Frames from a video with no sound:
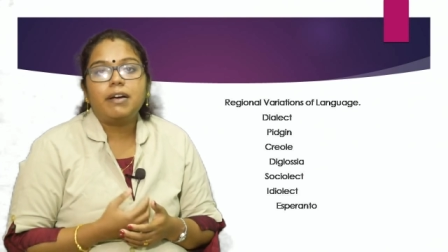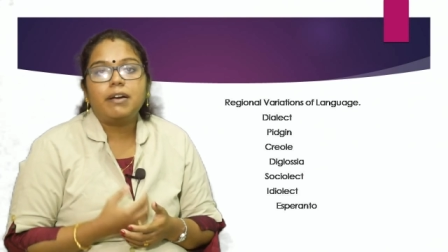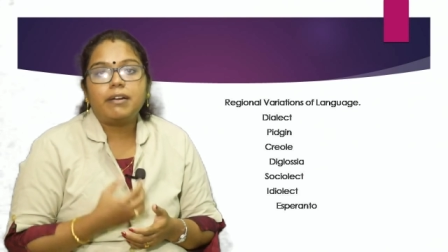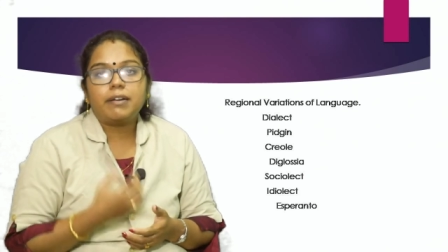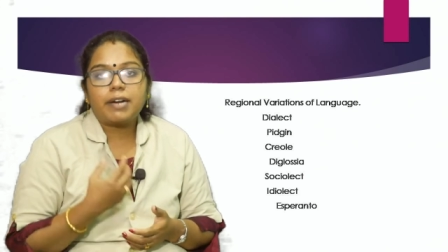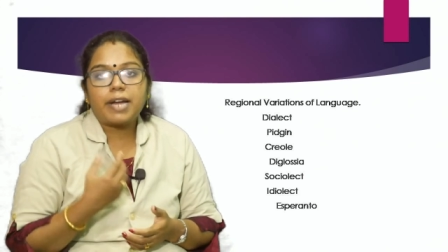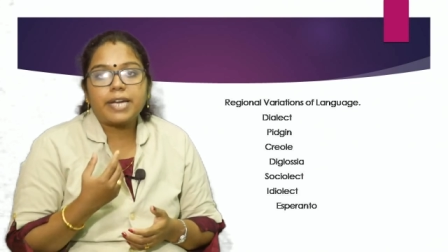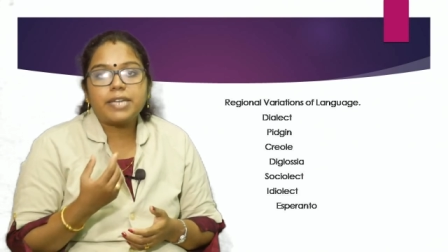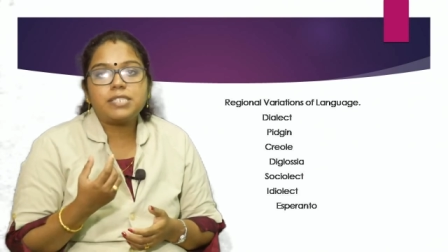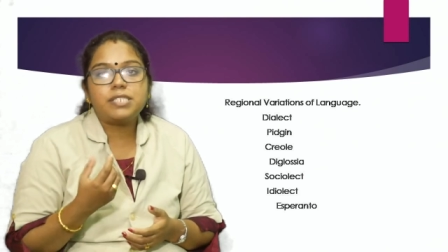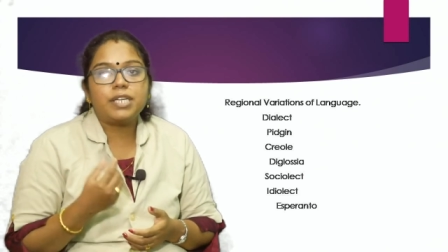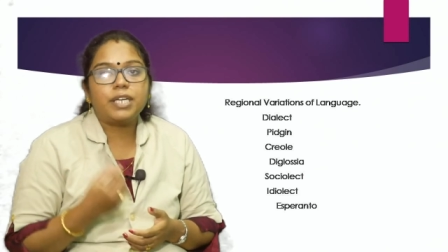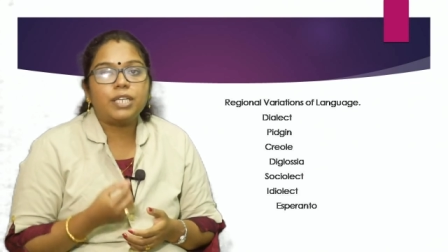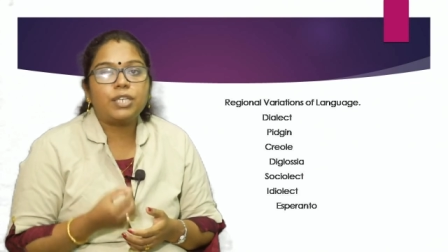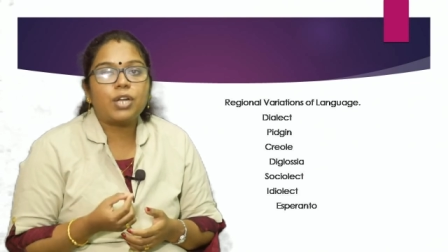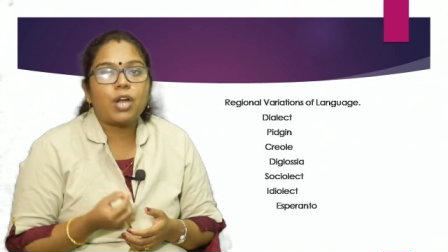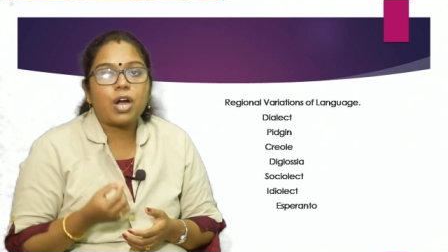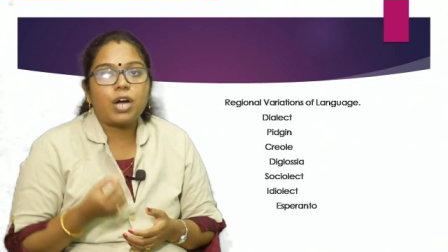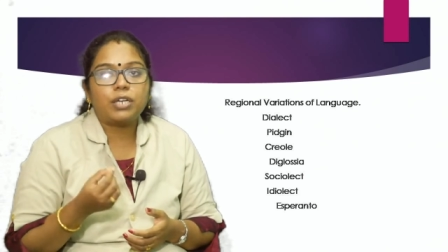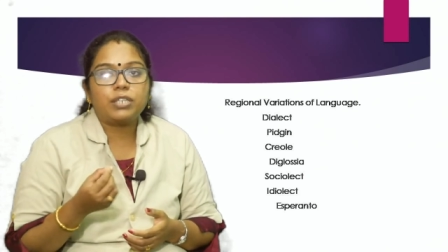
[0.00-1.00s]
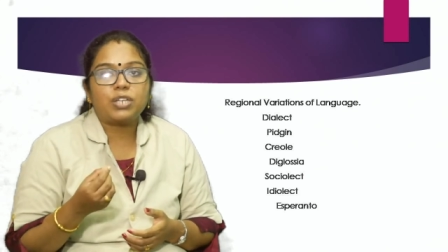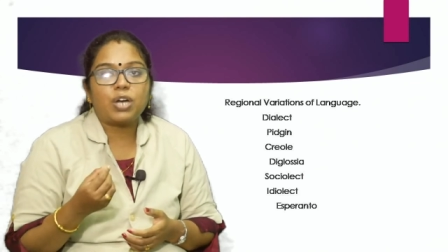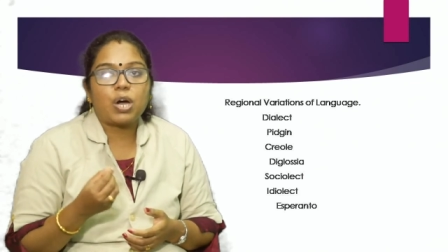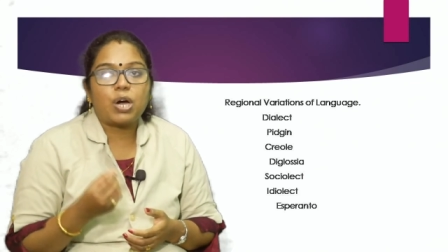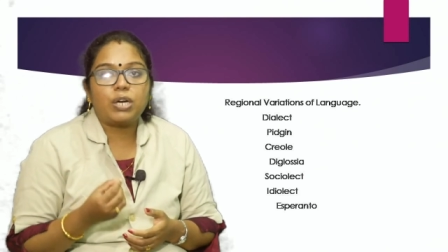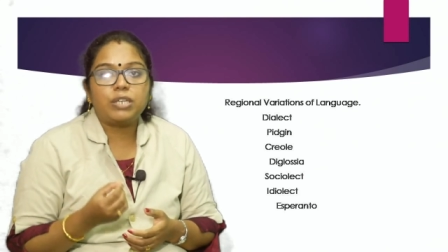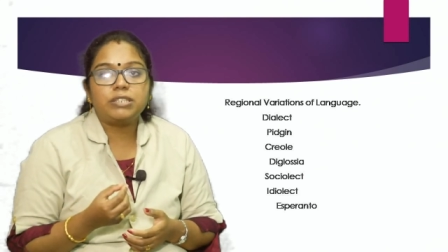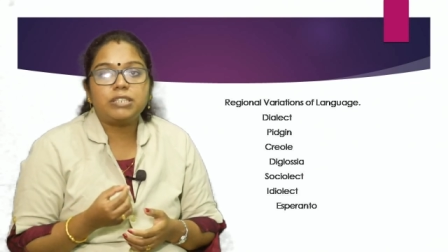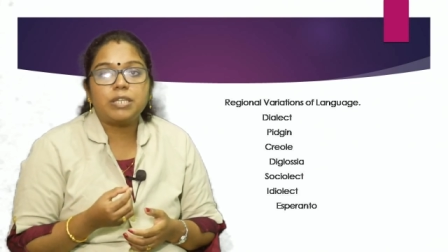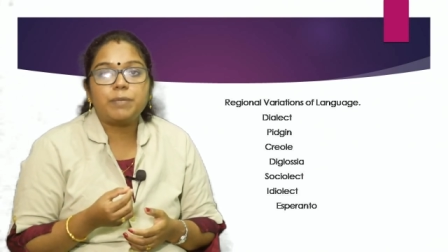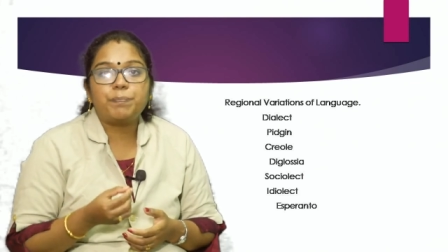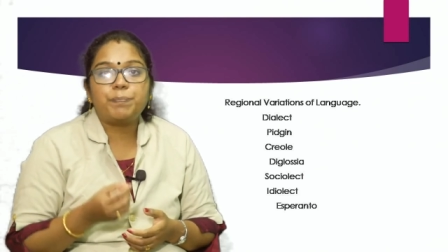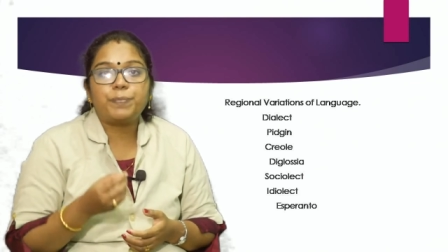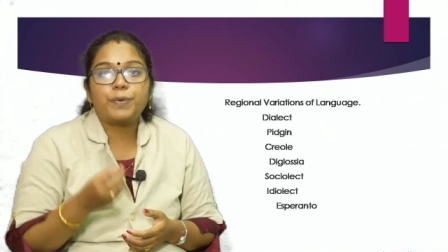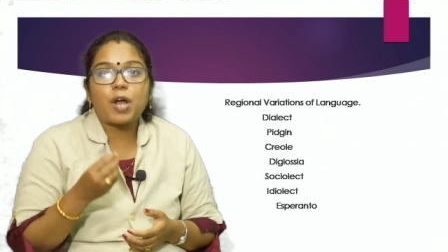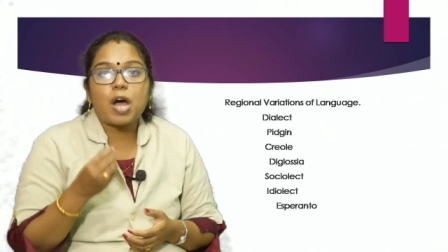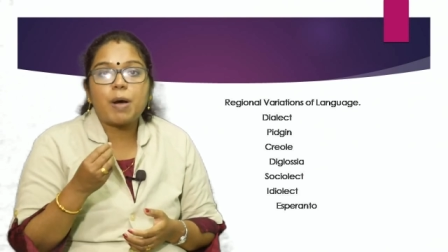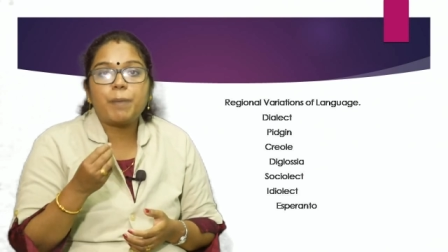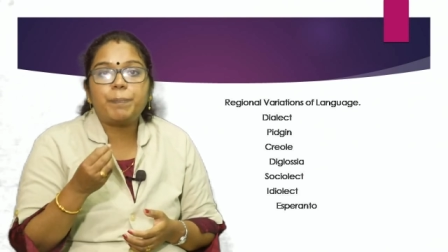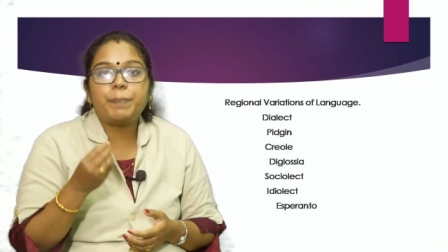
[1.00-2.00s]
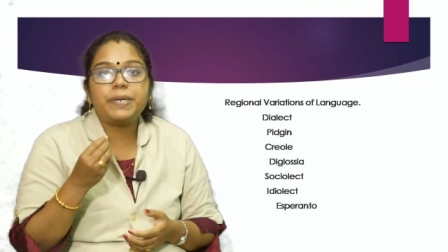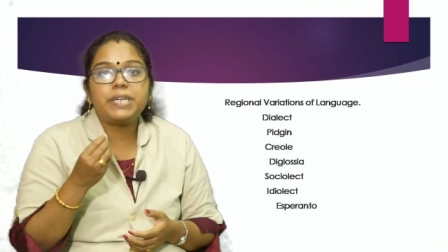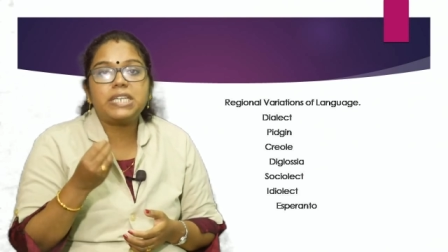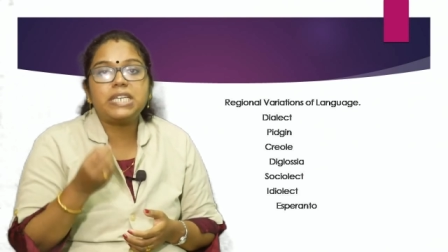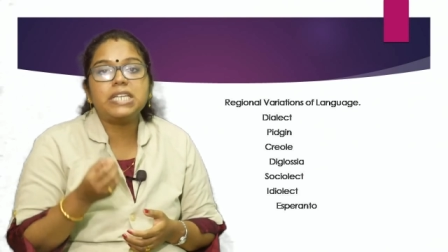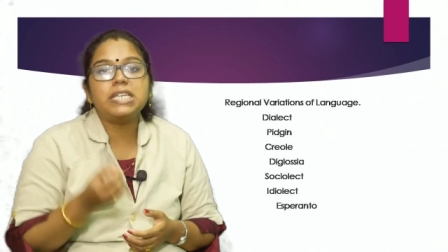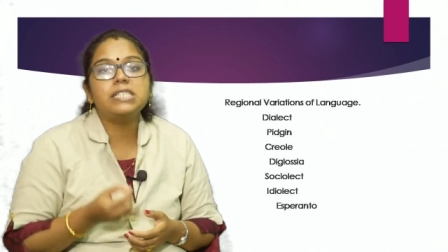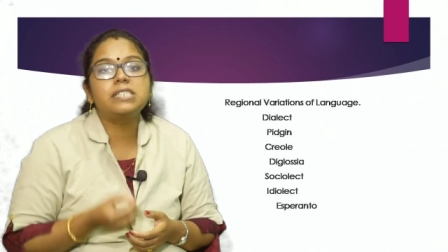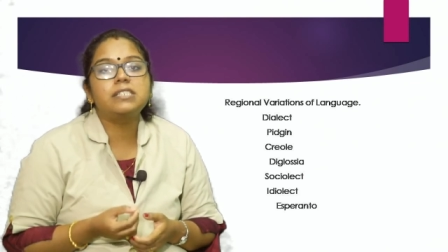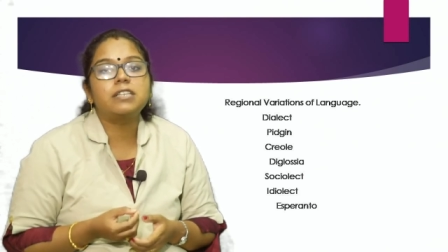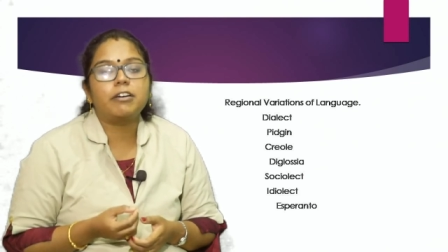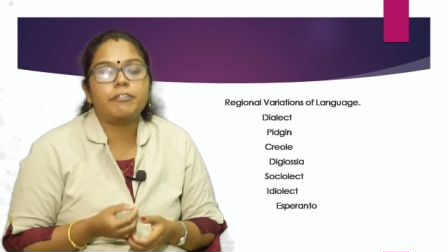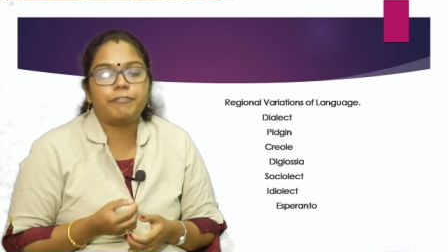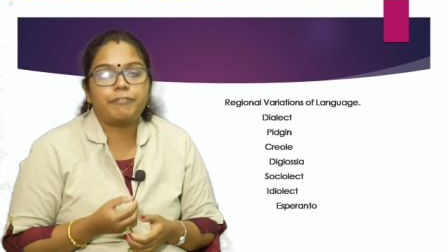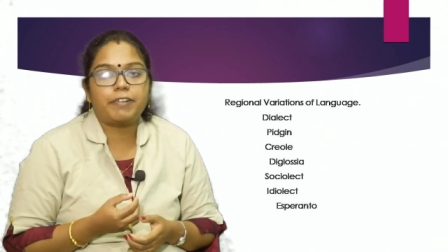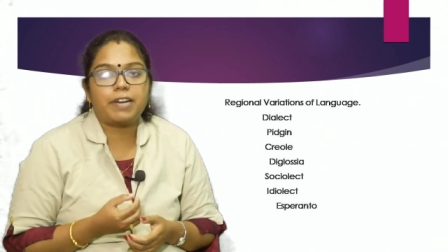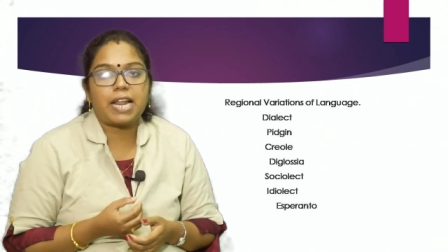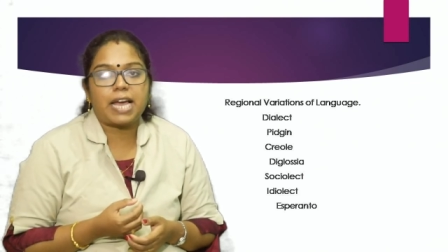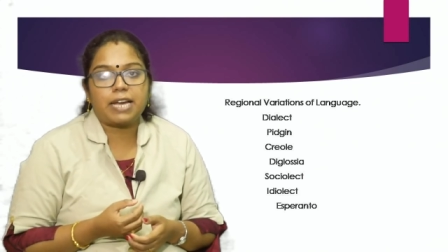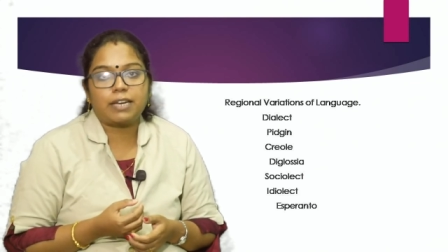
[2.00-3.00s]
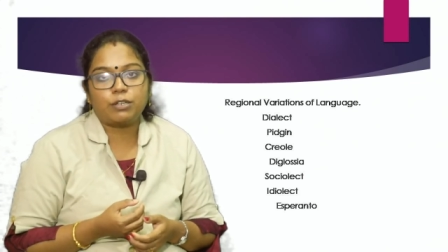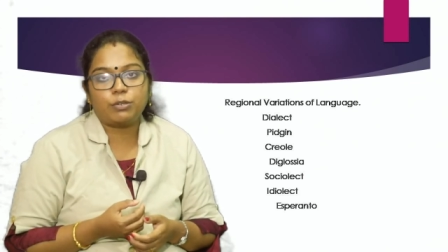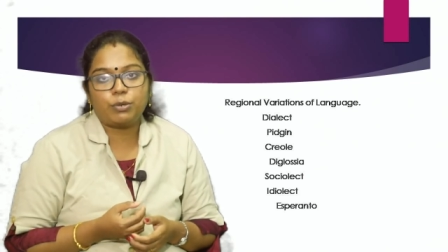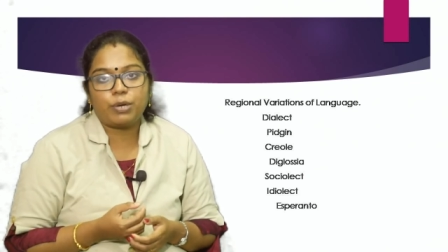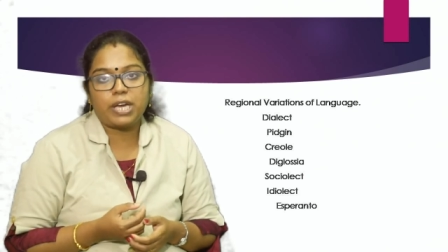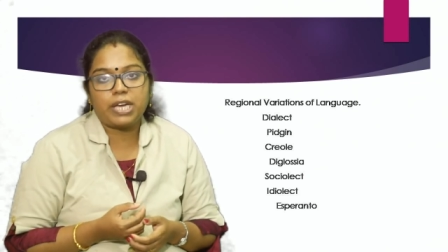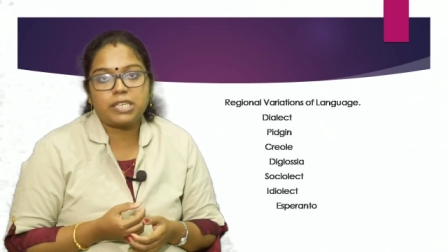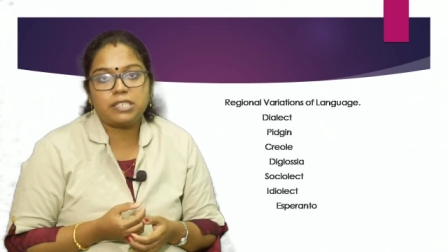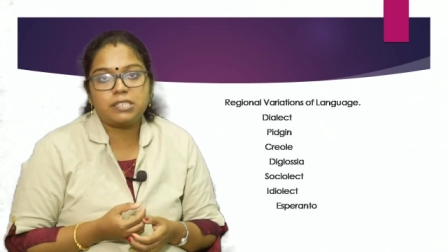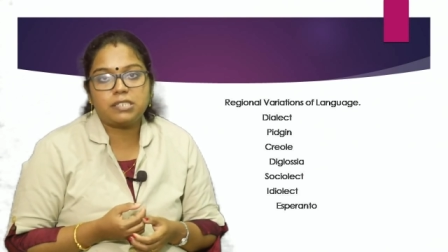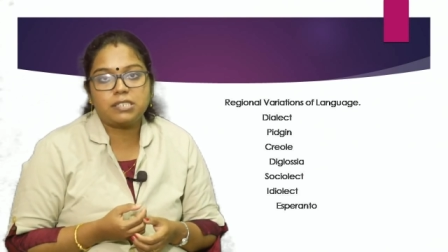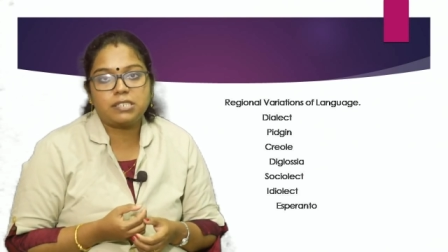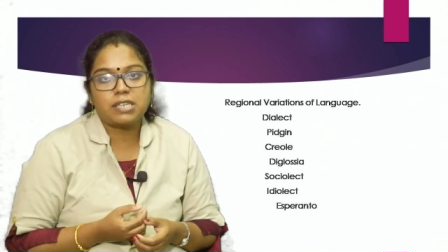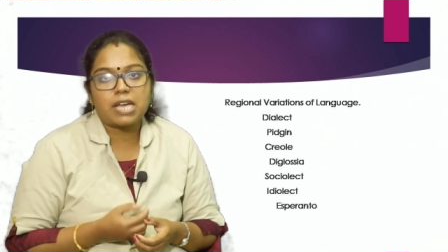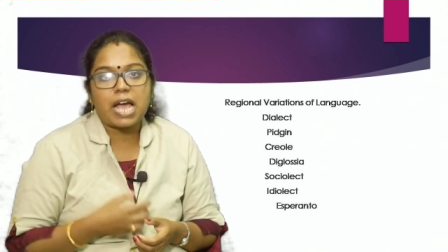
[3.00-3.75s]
Write a note on the properties of language